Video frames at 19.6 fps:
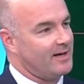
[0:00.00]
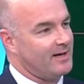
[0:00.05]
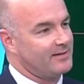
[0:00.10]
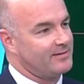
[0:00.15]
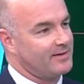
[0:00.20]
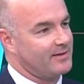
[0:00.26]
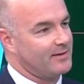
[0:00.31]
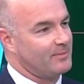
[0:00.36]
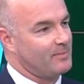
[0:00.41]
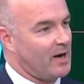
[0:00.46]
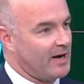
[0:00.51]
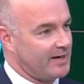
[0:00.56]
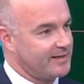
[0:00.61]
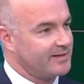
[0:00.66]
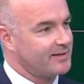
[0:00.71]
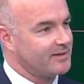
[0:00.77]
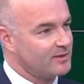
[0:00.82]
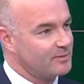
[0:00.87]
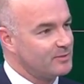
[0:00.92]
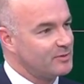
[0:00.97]
that the
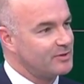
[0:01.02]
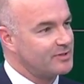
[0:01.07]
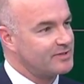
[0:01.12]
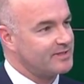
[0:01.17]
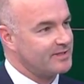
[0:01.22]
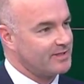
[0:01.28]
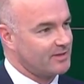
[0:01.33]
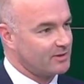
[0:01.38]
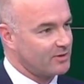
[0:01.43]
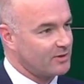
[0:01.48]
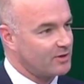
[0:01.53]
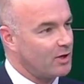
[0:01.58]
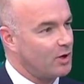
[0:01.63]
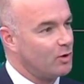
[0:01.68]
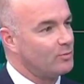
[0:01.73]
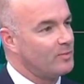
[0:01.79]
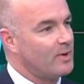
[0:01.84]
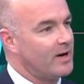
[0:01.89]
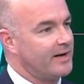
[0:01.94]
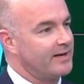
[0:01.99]
mining community and the
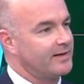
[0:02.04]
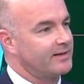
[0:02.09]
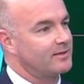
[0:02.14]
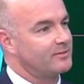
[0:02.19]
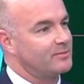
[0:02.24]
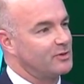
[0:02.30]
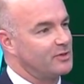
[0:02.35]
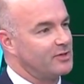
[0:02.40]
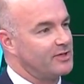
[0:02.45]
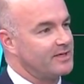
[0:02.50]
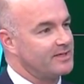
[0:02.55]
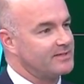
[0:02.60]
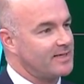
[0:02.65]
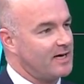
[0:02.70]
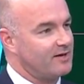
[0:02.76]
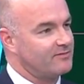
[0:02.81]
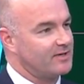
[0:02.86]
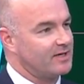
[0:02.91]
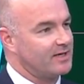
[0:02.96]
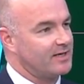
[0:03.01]
coal mining community is
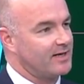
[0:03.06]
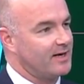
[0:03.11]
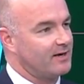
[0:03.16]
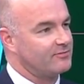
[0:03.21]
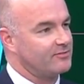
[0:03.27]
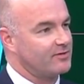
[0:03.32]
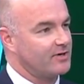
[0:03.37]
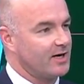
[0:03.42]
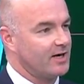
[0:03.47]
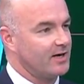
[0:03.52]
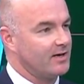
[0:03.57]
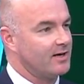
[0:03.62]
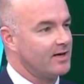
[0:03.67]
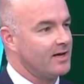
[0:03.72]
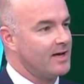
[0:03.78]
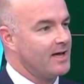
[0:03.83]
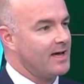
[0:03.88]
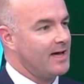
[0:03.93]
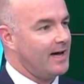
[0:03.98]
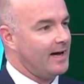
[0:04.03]
having in Africa.
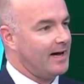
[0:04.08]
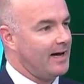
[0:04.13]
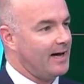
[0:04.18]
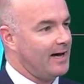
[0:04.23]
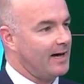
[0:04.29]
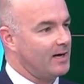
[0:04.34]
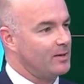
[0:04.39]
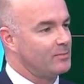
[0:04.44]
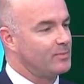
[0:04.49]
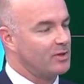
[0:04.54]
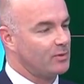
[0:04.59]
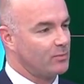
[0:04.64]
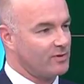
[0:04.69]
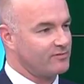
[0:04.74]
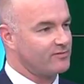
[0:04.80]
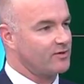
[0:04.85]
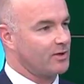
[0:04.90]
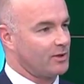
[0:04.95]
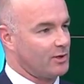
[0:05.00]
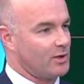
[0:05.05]
Uh, but
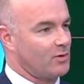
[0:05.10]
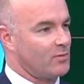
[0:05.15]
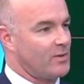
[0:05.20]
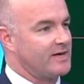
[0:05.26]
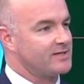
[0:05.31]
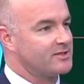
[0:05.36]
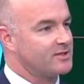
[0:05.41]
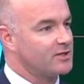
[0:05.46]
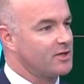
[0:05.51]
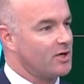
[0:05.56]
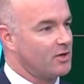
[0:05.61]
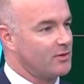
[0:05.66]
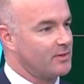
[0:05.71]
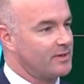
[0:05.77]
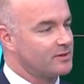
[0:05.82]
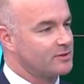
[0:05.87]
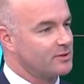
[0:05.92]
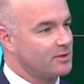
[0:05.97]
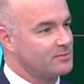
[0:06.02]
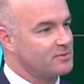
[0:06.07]
we've got a long way to go
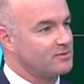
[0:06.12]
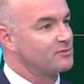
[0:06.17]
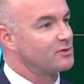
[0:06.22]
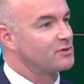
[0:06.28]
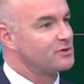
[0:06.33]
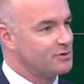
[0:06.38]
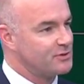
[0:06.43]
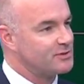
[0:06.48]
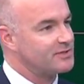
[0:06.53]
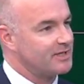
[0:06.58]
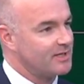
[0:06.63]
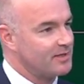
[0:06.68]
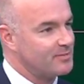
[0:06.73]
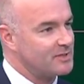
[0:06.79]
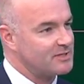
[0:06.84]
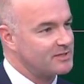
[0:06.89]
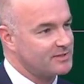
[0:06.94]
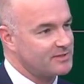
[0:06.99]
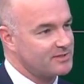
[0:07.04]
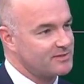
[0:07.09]
in terms of reducing
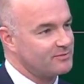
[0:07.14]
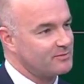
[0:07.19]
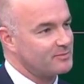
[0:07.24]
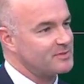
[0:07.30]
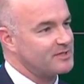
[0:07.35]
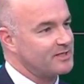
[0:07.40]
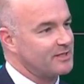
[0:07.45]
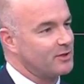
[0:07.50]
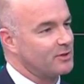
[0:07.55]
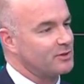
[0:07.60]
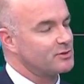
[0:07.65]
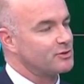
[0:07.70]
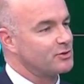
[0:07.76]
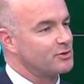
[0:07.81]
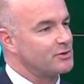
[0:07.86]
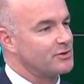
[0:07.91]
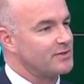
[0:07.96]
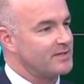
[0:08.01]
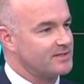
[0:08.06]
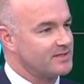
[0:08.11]
emissions emissions from
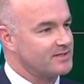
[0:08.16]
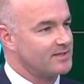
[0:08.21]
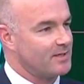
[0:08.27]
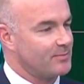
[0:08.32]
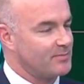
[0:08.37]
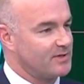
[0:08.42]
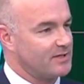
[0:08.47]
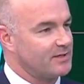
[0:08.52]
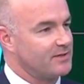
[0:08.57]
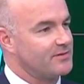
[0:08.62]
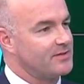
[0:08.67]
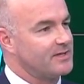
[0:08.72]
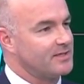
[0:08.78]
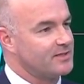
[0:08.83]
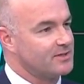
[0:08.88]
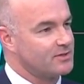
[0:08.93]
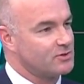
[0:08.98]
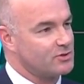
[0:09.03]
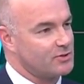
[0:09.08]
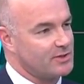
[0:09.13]
CO2. This is something that the
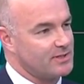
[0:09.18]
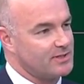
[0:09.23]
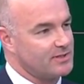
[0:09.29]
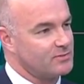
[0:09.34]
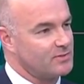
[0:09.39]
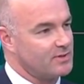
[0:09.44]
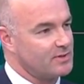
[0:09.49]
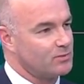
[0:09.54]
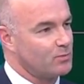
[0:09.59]
industry is, is